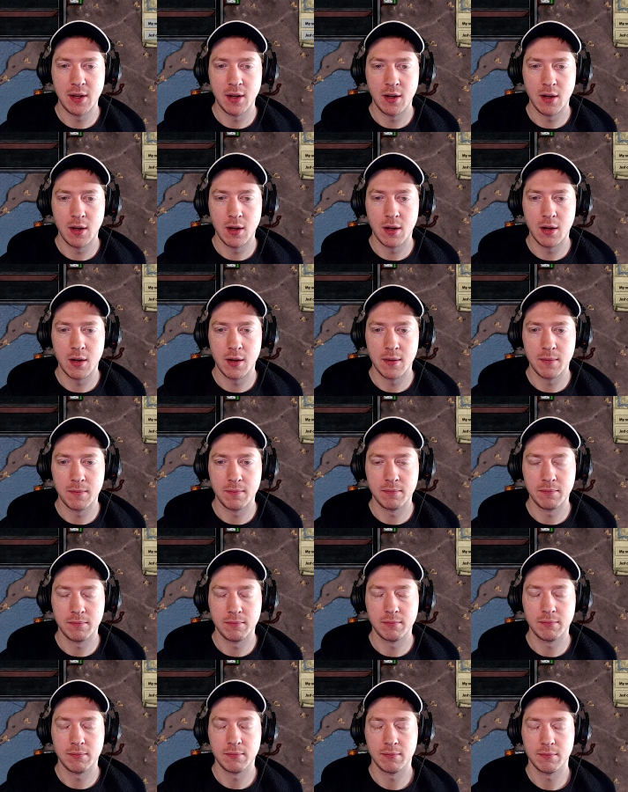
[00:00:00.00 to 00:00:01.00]

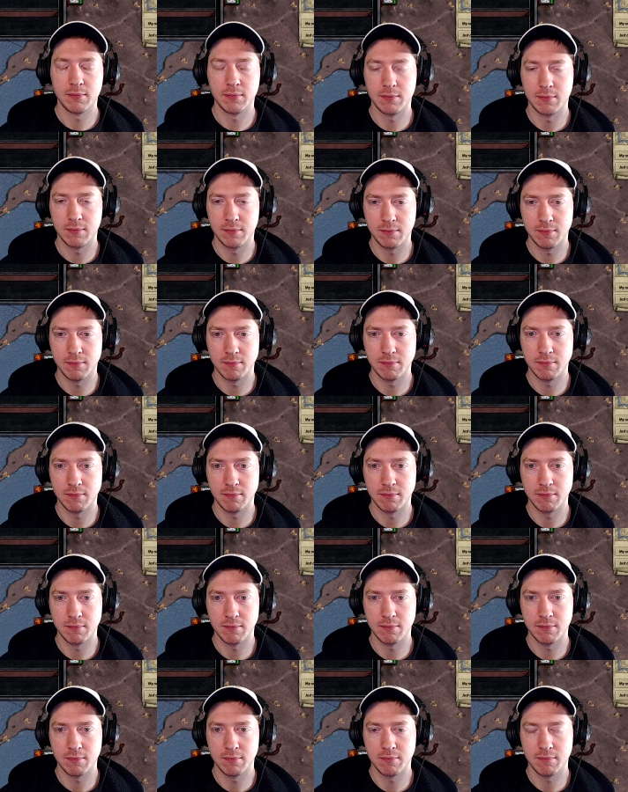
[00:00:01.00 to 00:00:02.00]

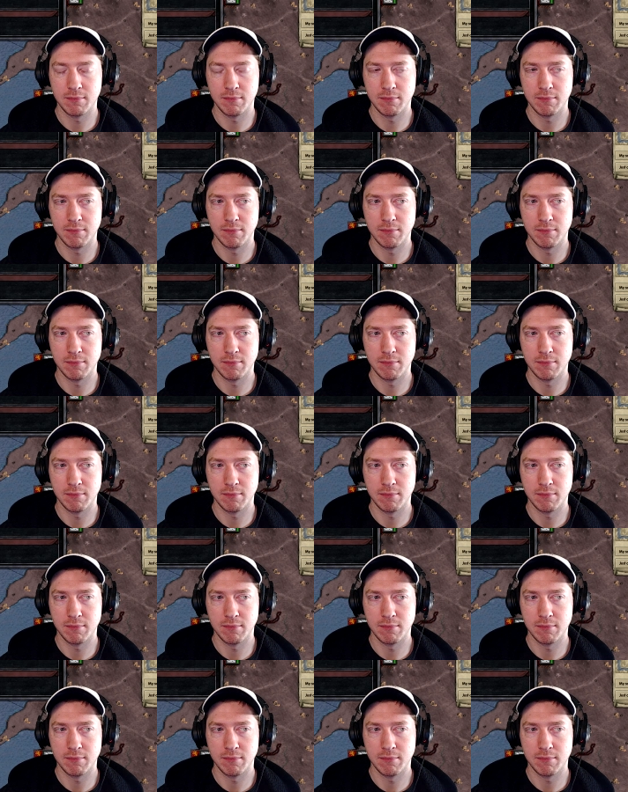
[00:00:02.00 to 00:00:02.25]
[no speech]